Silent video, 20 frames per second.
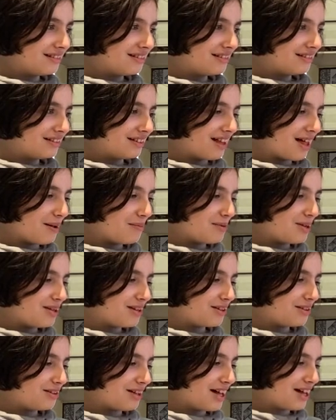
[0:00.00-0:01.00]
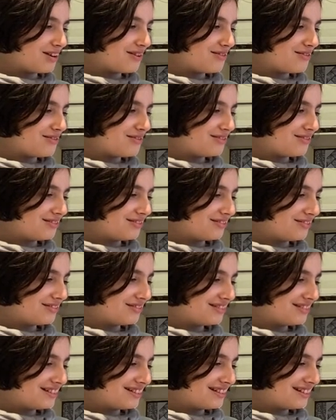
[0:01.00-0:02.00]
Climbing the ladder?
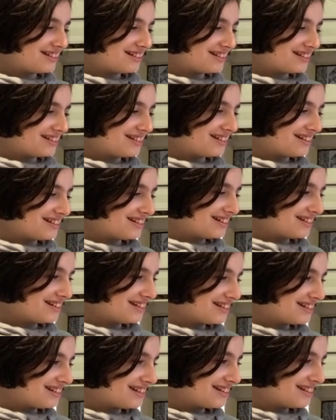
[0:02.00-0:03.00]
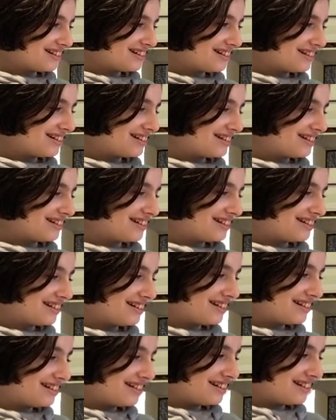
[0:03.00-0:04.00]
Yes, yes. Great
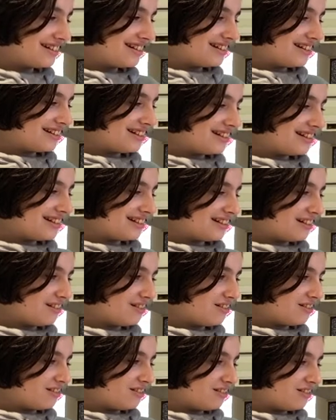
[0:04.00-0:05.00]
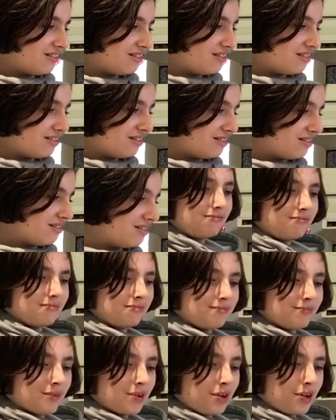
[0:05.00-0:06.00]
job. Okay, next thing.
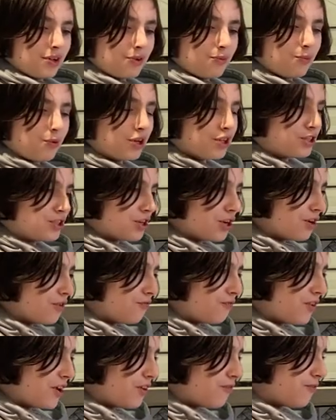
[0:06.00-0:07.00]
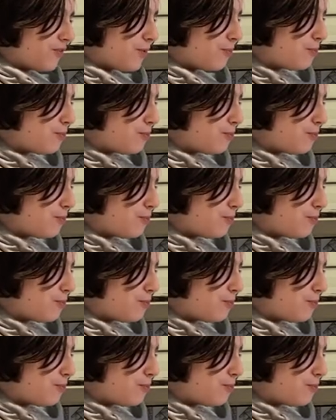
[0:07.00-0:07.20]
What's now, your favorite